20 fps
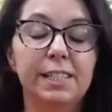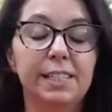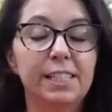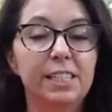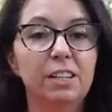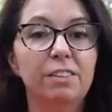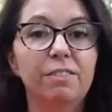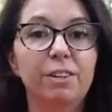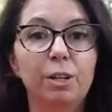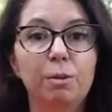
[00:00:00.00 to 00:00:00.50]
it's
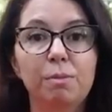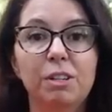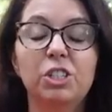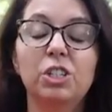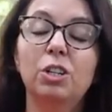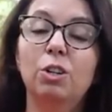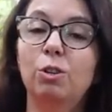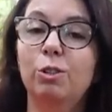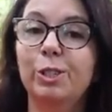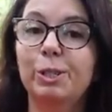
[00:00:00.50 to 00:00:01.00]
still very much
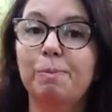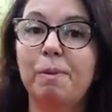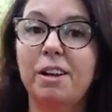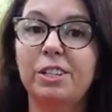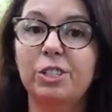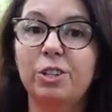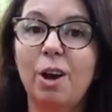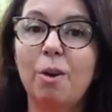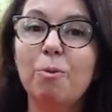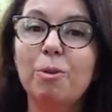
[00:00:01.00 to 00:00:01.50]
a local
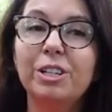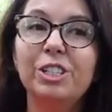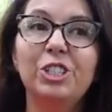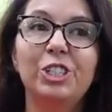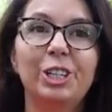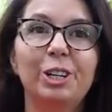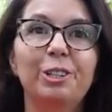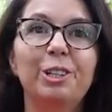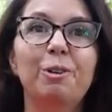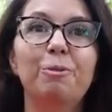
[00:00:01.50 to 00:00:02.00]
spot. So I want to
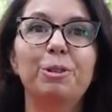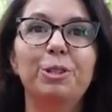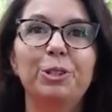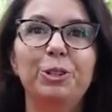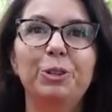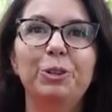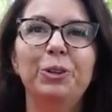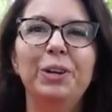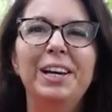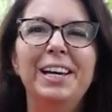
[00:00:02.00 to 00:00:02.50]
share that with
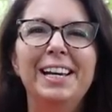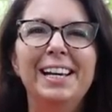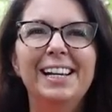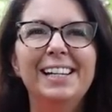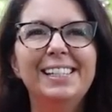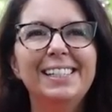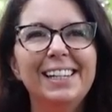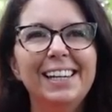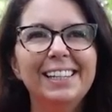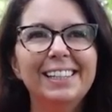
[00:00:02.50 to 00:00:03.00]
you.
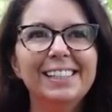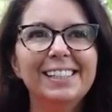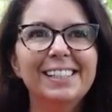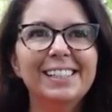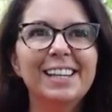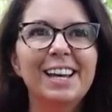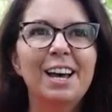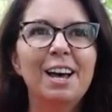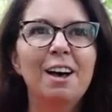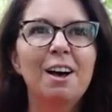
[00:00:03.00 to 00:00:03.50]
It's like this